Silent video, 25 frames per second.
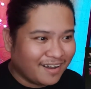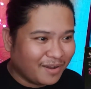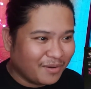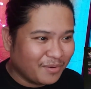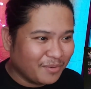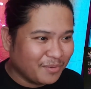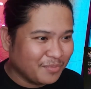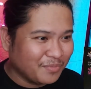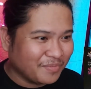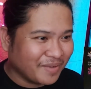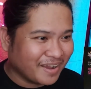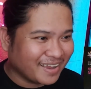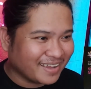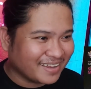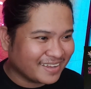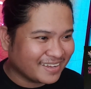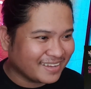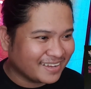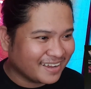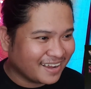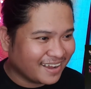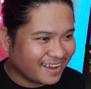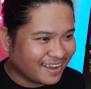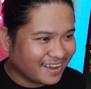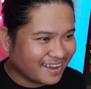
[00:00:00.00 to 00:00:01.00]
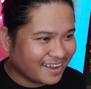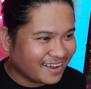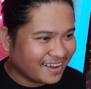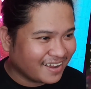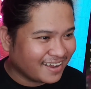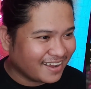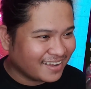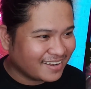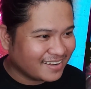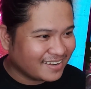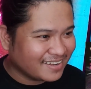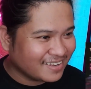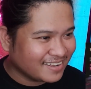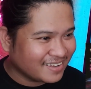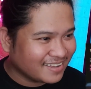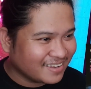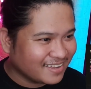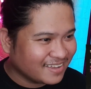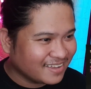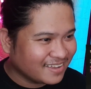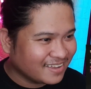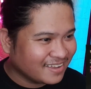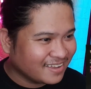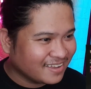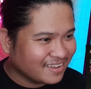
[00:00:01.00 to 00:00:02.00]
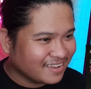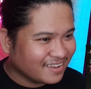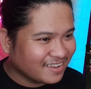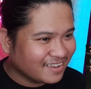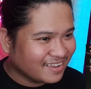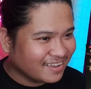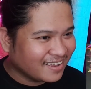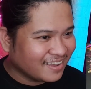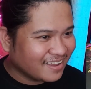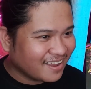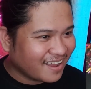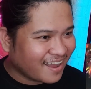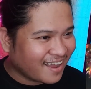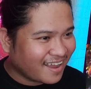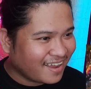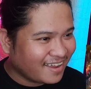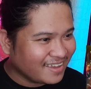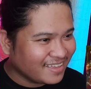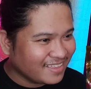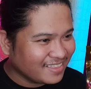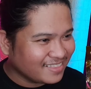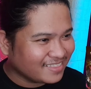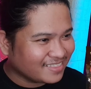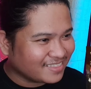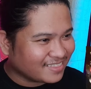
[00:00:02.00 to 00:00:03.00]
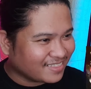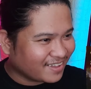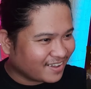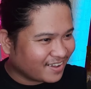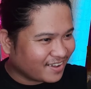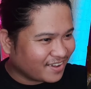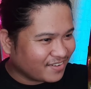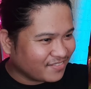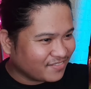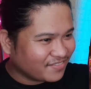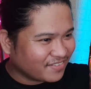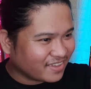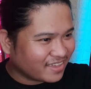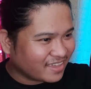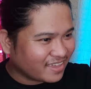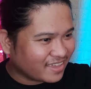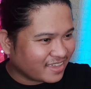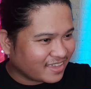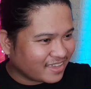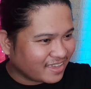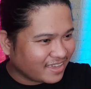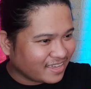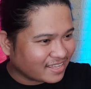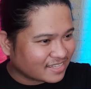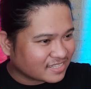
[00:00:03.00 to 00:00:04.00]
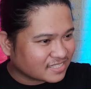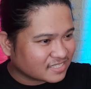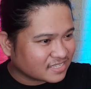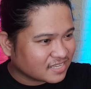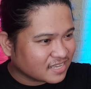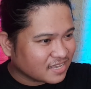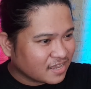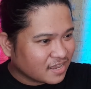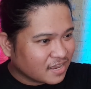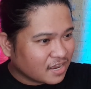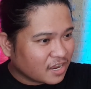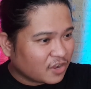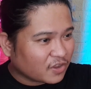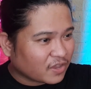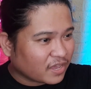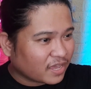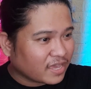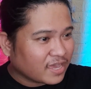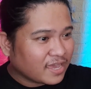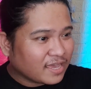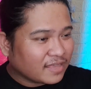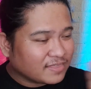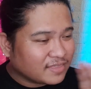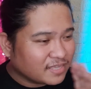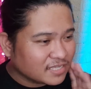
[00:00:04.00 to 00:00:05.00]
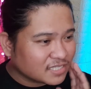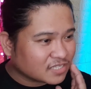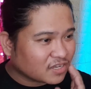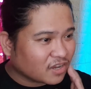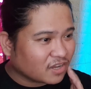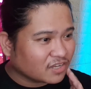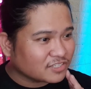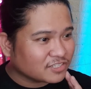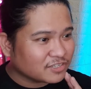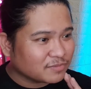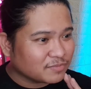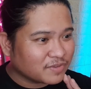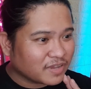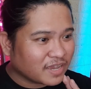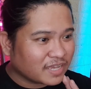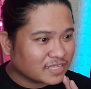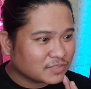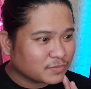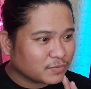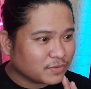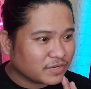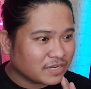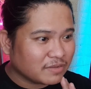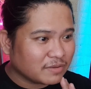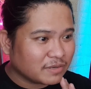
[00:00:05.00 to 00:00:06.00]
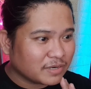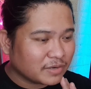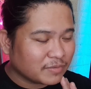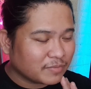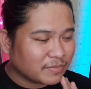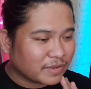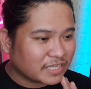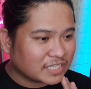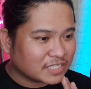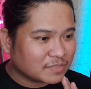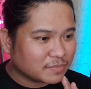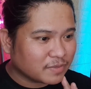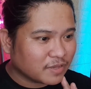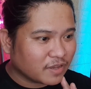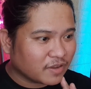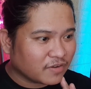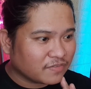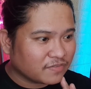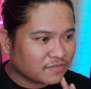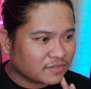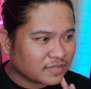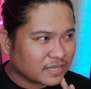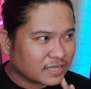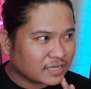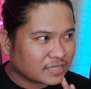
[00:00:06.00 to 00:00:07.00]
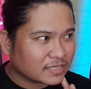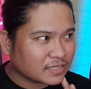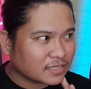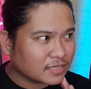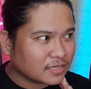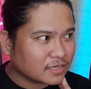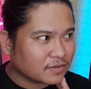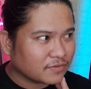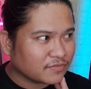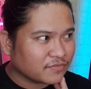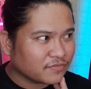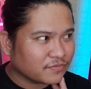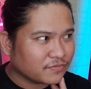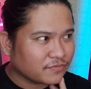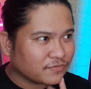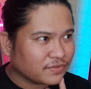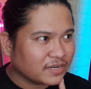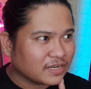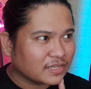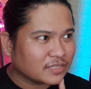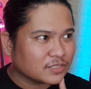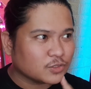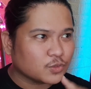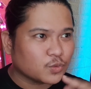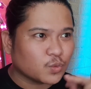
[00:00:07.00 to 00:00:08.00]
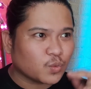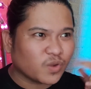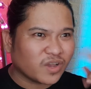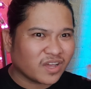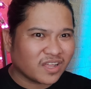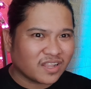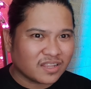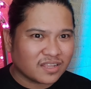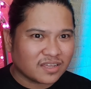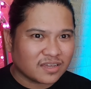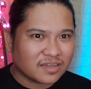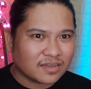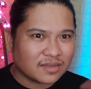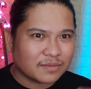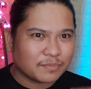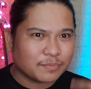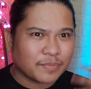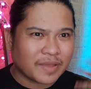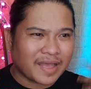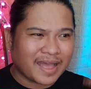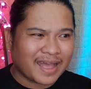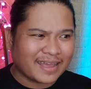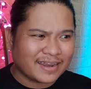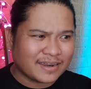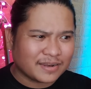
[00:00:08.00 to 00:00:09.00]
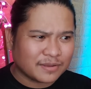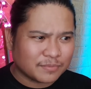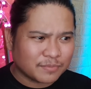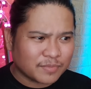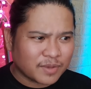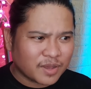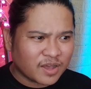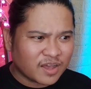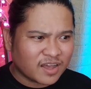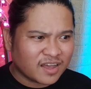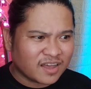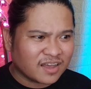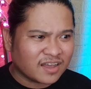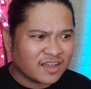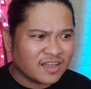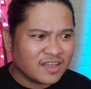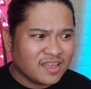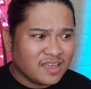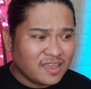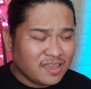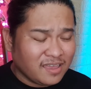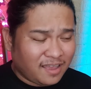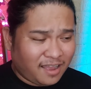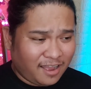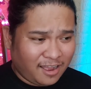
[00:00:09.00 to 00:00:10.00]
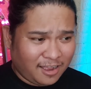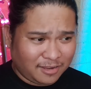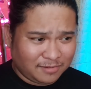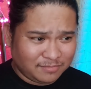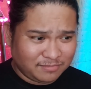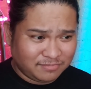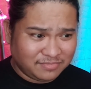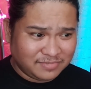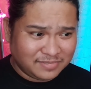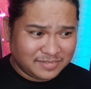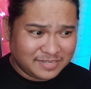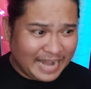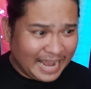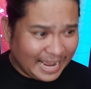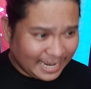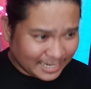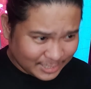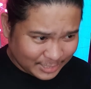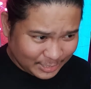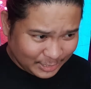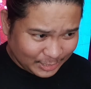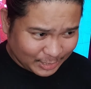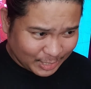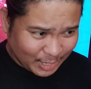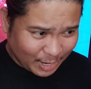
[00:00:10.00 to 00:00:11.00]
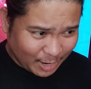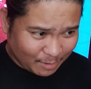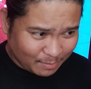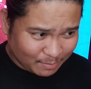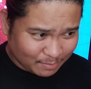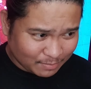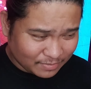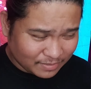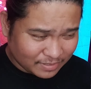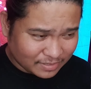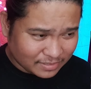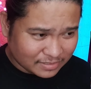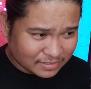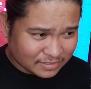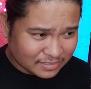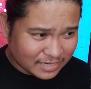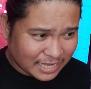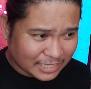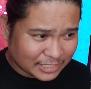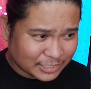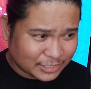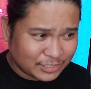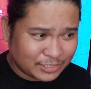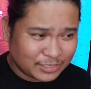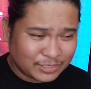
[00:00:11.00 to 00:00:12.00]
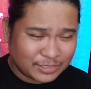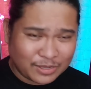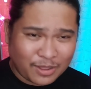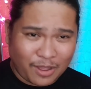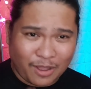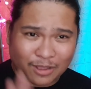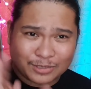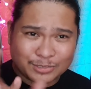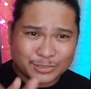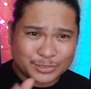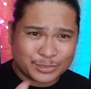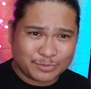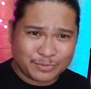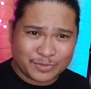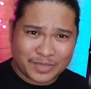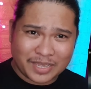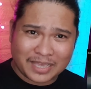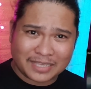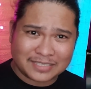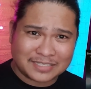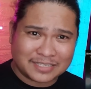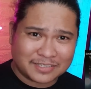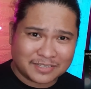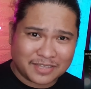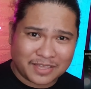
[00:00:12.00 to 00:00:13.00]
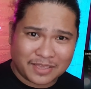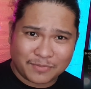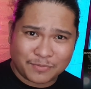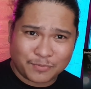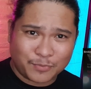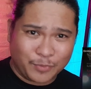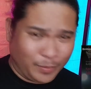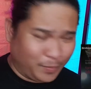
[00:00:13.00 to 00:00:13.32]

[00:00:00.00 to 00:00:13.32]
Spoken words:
Oh my God. I love it. Okay, this costume, guys, really reminds me of, like, the Venezuela, Panama, national costume, guys, that they